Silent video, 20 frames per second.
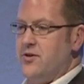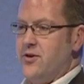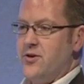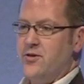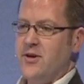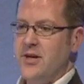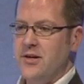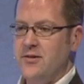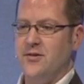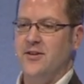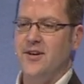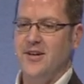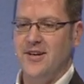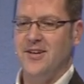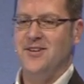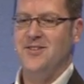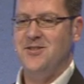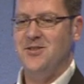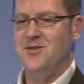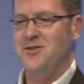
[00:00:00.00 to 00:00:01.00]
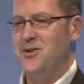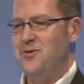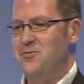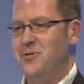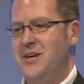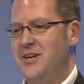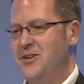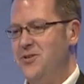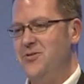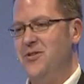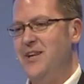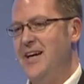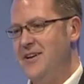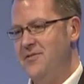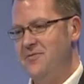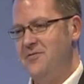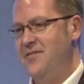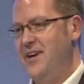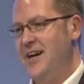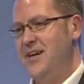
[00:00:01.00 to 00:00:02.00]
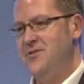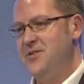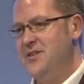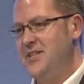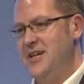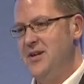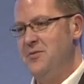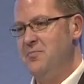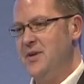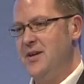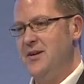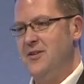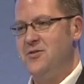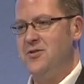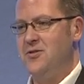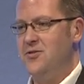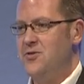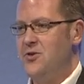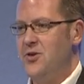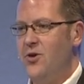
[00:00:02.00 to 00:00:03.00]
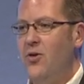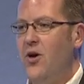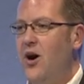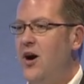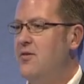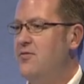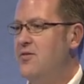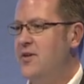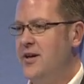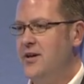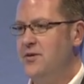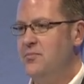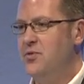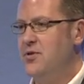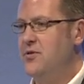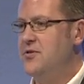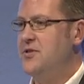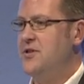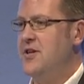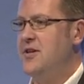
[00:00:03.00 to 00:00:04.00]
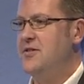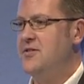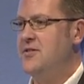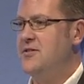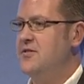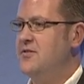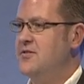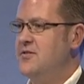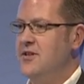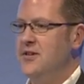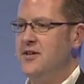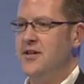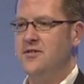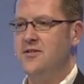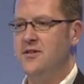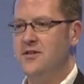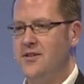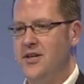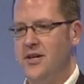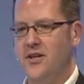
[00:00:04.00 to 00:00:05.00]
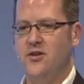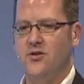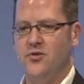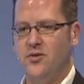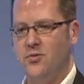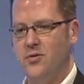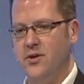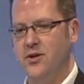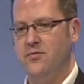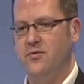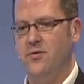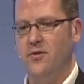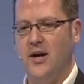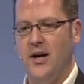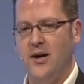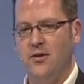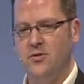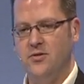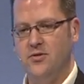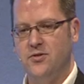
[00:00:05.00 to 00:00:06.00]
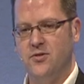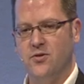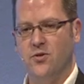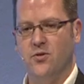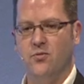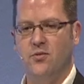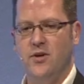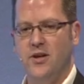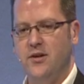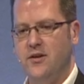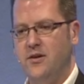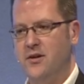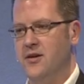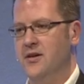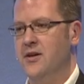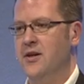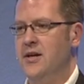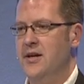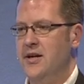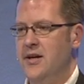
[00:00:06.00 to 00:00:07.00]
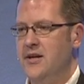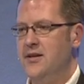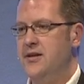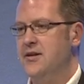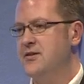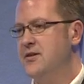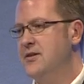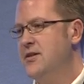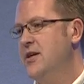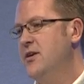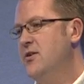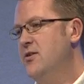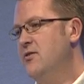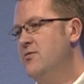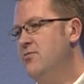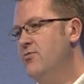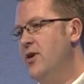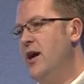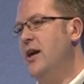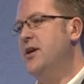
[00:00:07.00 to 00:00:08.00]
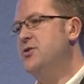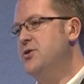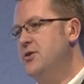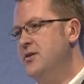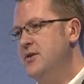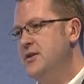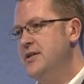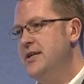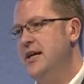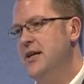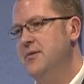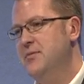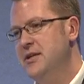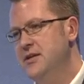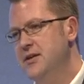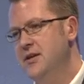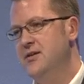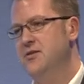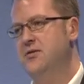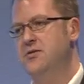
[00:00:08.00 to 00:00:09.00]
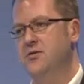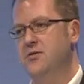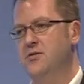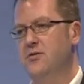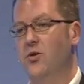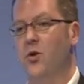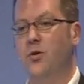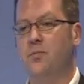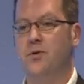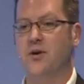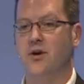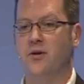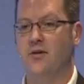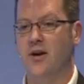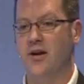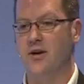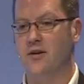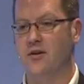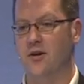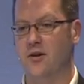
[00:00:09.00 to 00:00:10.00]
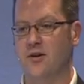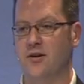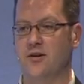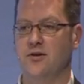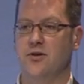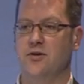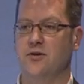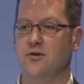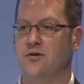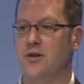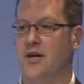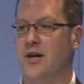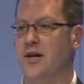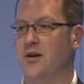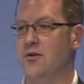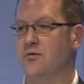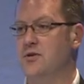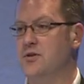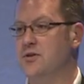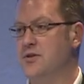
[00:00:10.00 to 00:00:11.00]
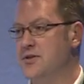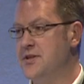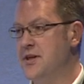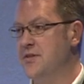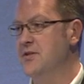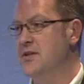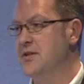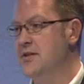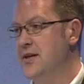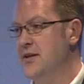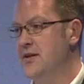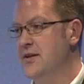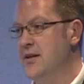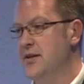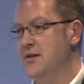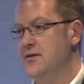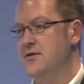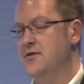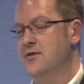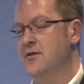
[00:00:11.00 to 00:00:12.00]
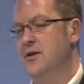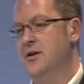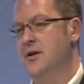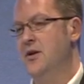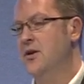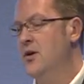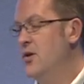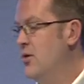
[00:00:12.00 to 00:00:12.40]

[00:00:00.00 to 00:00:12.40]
of view, the great thing is that we can do that in 5 or 10 minutes. There's no offline processes. It doesn't take you 24 hours or a week. It doesn't take you a fraction of the time it does to open a credit card in the UK, which is 7 to 10 days.